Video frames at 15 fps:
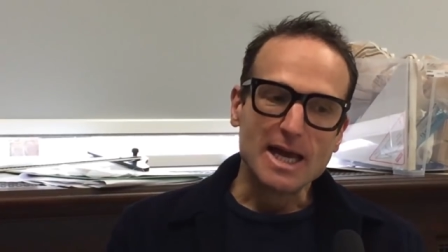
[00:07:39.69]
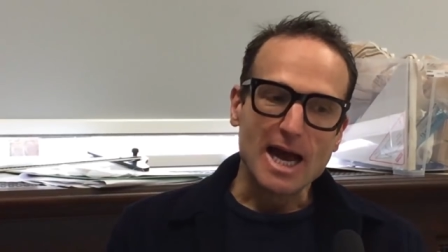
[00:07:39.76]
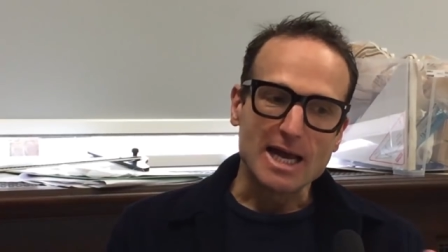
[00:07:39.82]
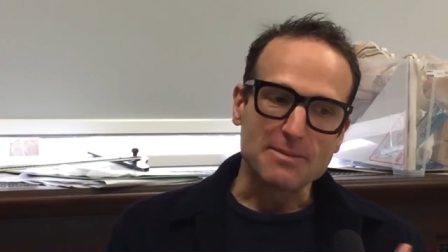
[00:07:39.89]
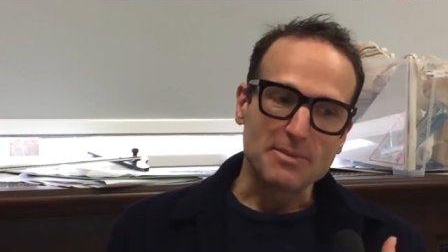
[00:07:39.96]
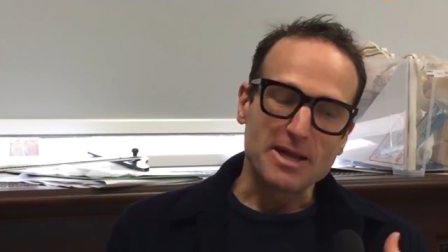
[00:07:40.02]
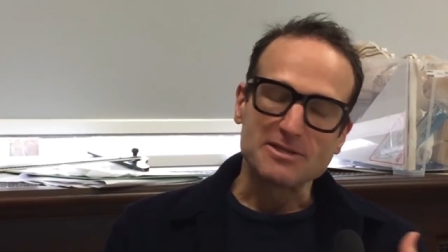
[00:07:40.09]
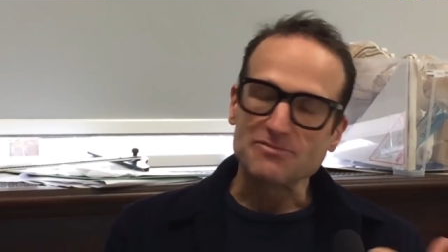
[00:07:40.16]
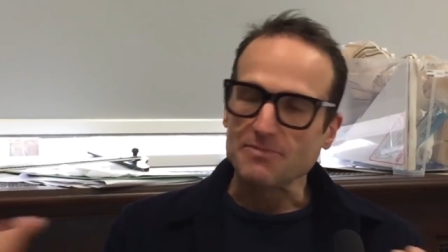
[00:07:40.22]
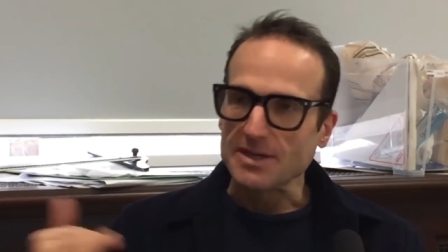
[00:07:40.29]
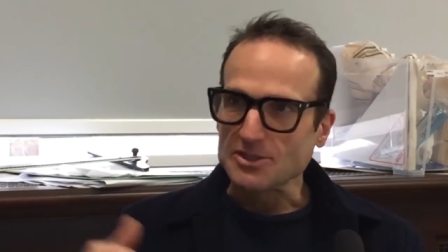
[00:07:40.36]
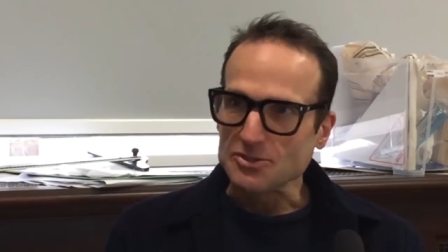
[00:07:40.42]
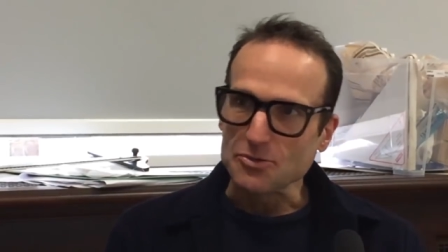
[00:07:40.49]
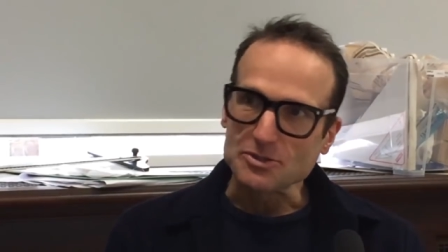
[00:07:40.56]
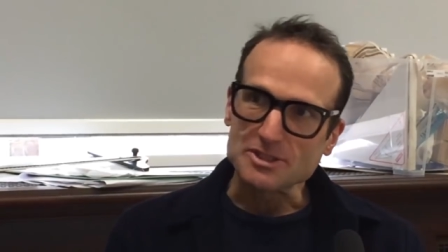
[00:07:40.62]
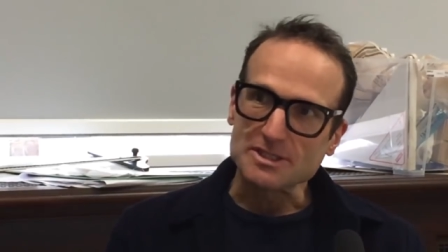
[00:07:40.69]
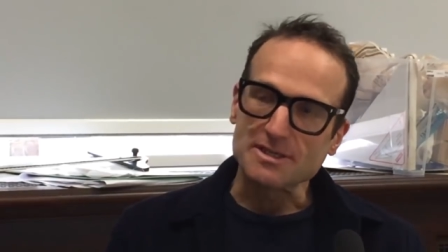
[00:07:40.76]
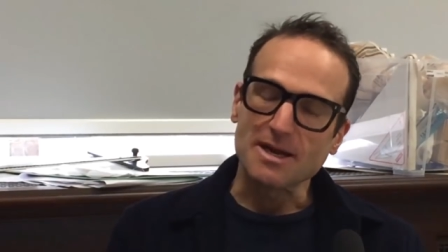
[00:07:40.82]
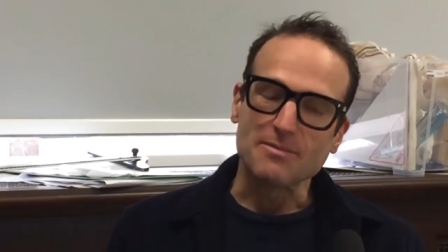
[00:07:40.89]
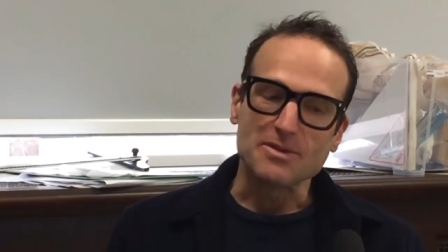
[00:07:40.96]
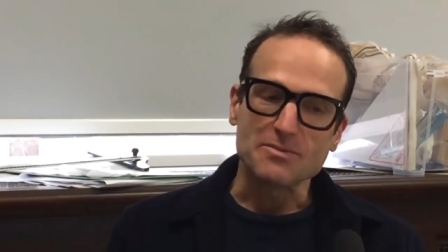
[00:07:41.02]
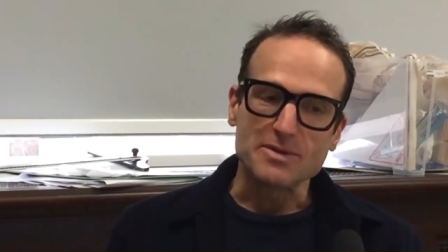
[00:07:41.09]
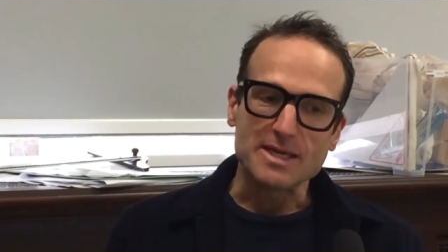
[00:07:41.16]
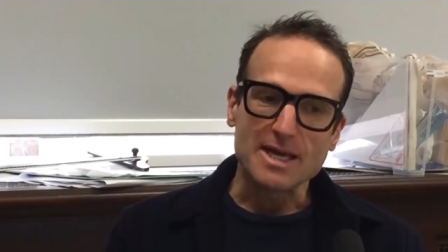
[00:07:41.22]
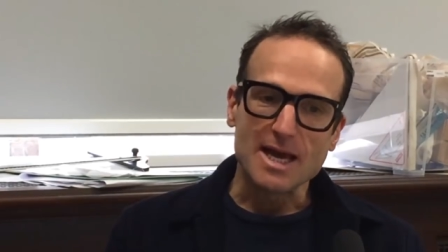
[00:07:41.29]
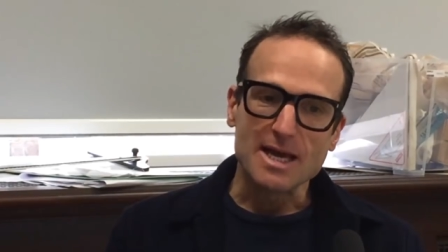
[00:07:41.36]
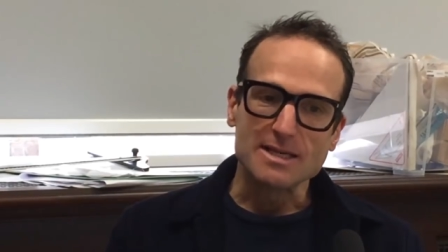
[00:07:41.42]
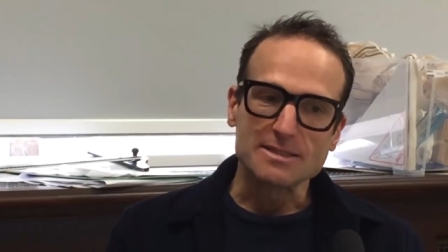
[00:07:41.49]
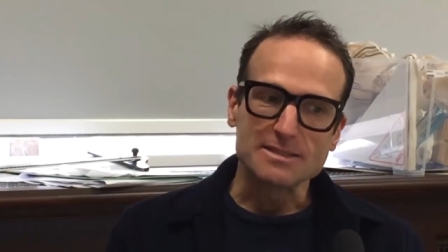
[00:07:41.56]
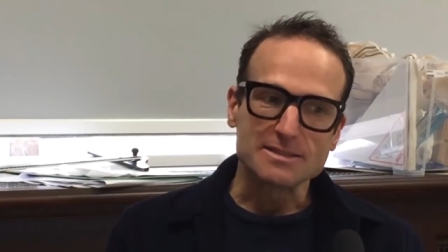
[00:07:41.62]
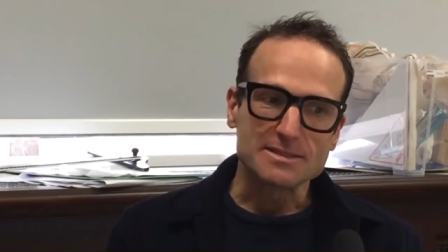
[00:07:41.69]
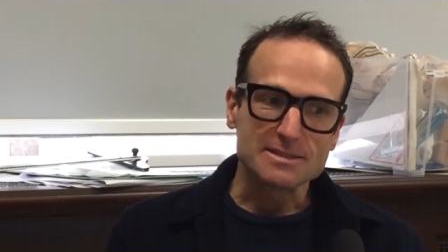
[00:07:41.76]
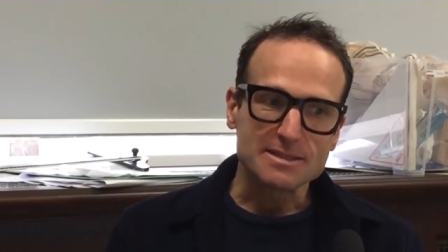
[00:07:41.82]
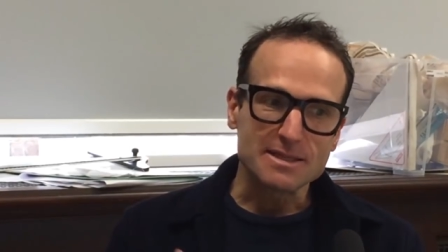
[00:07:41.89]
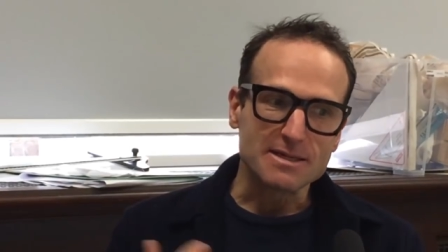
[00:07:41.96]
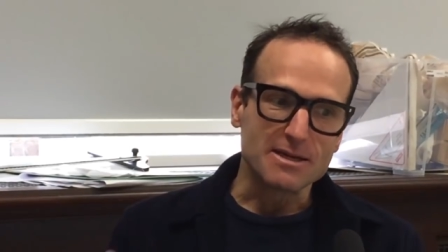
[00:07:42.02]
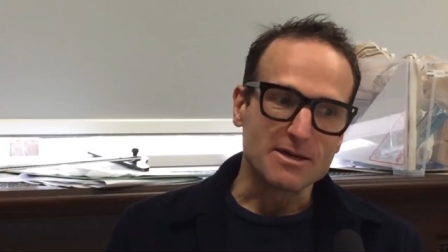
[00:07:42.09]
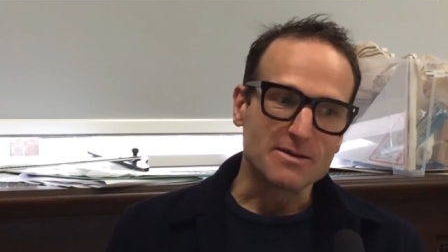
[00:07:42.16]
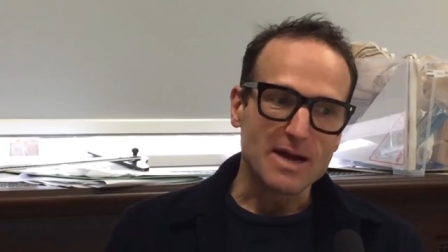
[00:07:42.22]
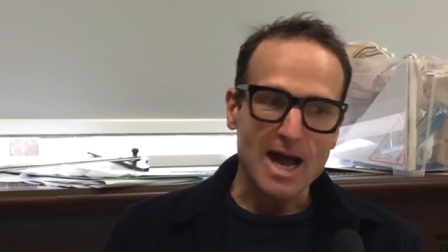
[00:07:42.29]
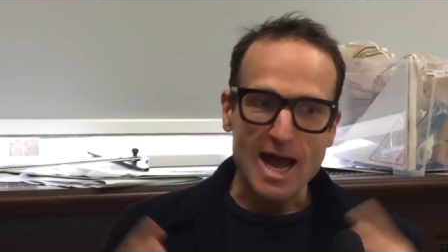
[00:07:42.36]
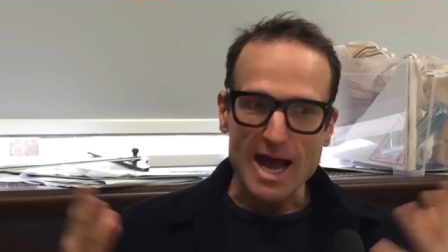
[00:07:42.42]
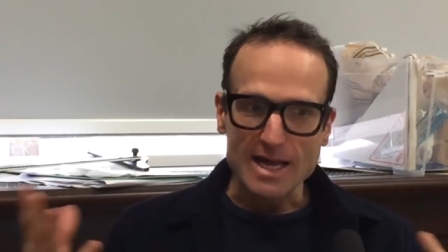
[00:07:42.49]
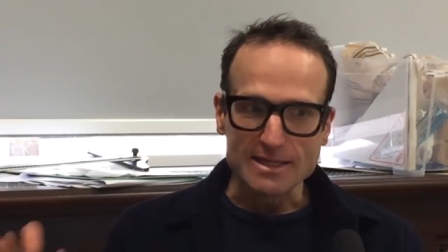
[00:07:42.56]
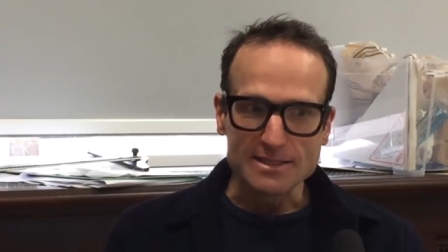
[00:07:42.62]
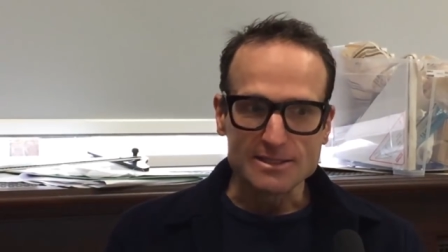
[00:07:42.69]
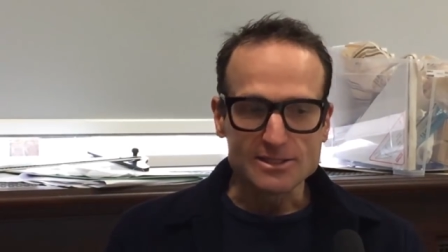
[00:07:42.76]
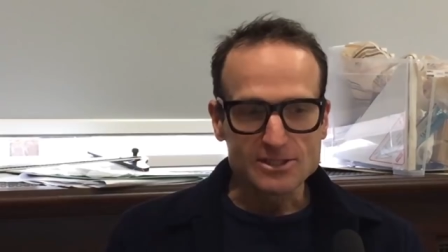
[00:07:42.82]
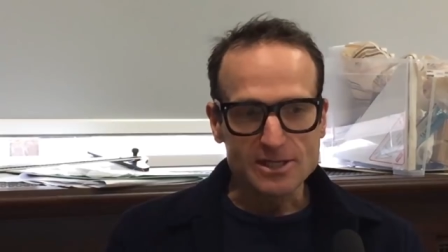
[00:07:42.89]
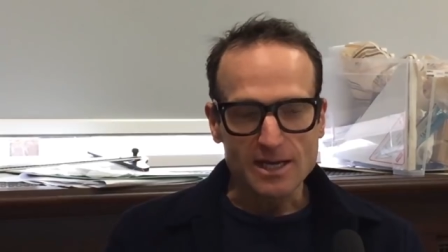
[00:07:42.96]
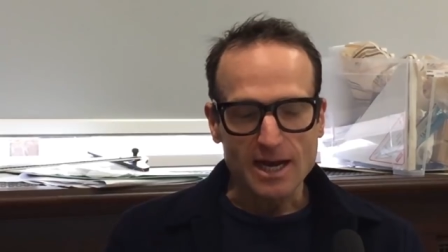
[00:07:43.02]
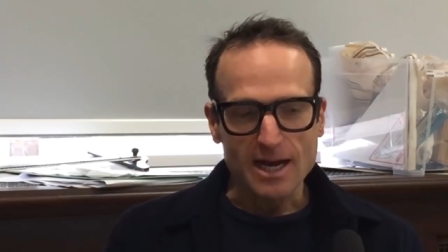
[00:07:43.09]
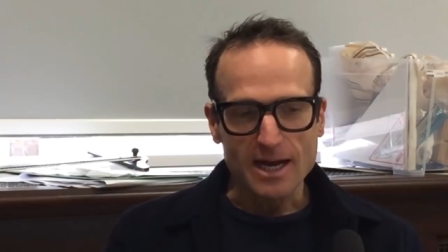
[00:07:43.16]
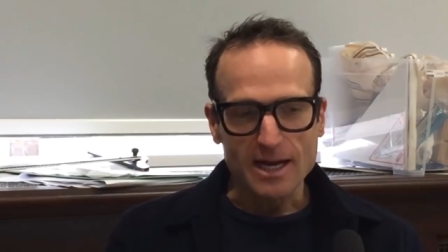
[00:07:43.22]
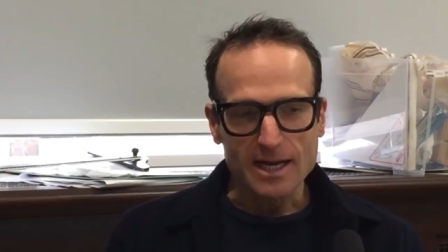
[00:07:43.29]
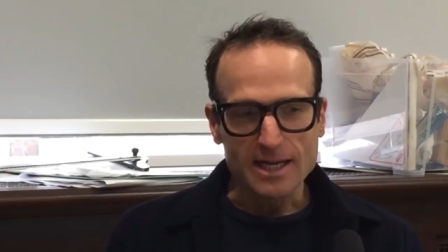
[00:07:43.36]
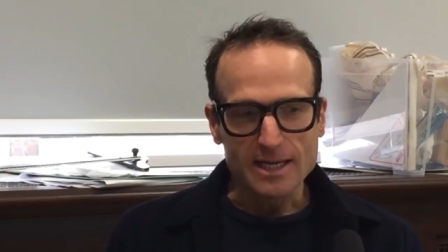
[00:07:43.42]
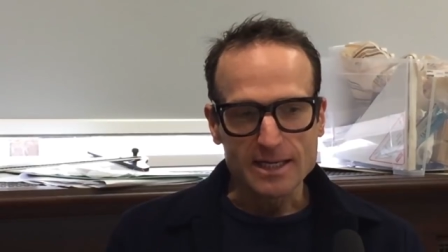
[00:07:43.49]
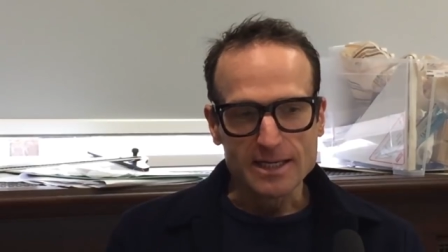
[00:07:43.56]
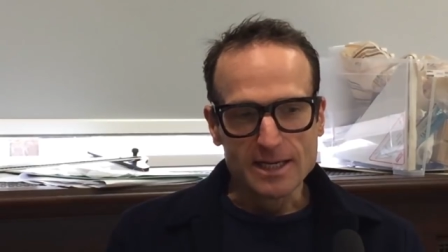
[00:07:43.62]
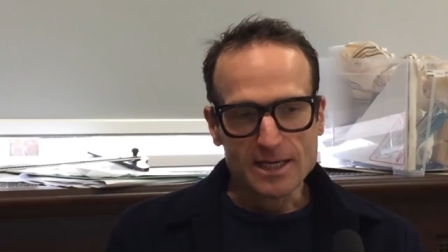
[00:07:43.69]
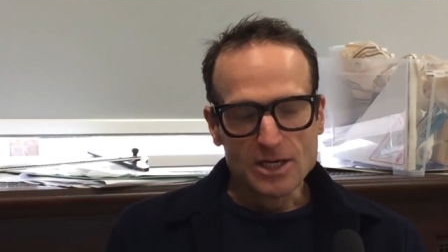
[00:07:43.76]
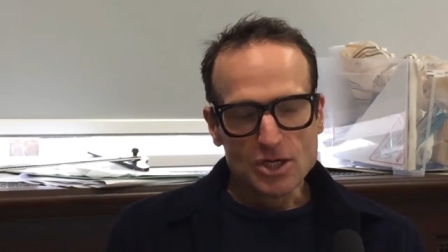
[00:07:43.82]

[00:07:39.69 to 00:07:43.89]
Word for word: I had a place for my daughter to come at the weekends, you know, and I